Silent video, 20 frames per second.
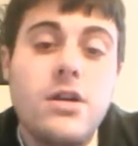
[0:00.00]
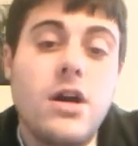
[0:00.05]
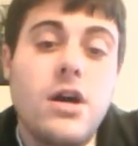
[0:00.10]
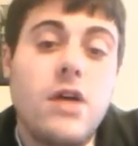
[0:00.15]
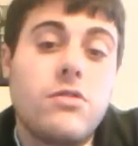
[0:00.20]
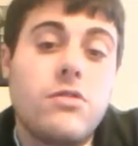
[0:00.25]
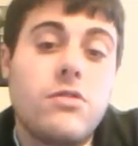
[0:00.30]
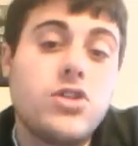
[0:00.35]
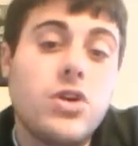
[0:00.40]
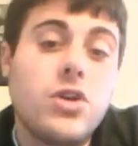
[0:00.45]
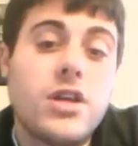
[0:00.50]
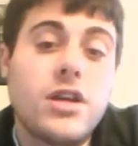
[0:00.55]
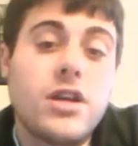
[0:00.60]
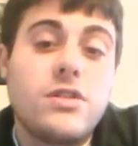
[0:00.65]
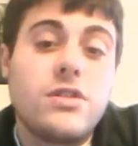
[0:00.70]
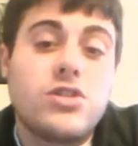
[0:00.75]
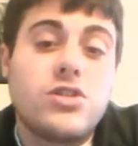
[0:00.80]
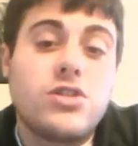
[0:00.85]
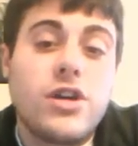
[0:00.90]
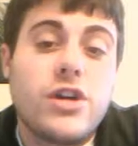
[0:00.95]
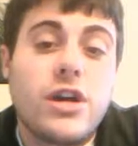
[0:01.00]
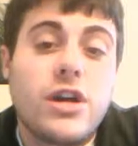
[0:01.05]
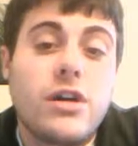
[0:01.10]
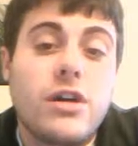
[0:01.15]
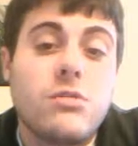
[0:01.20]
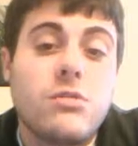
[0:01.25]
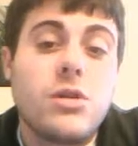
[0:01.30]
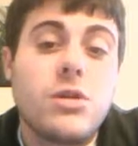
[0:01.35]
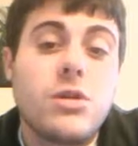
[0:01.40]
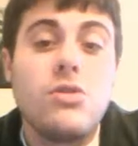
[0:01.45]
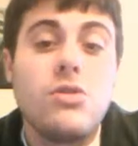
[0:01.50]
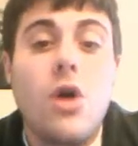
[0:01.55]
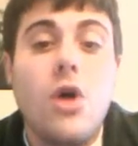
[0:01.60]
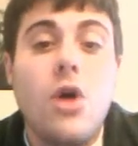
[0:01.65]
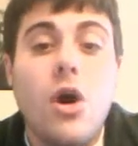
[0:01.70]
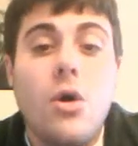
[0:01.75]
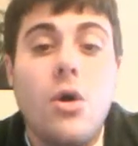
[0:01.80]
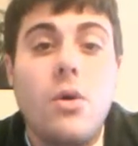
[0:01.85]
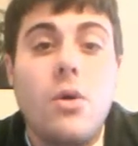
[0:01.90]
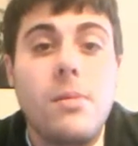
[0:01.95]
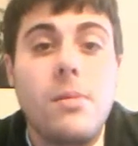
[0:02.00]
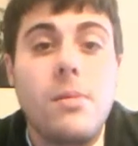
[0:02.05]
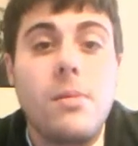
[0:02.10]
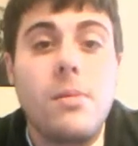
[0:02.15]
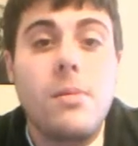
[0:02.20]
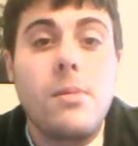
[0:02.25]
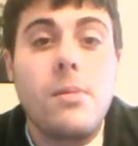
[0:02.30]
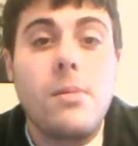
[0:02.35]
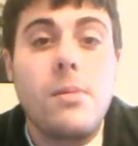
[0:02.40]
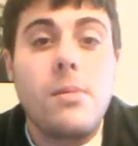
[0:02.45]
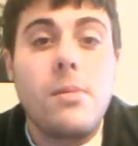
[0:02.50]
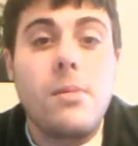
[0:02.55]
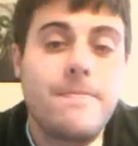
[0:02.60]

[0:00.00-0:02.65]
resulting in the string QOPB.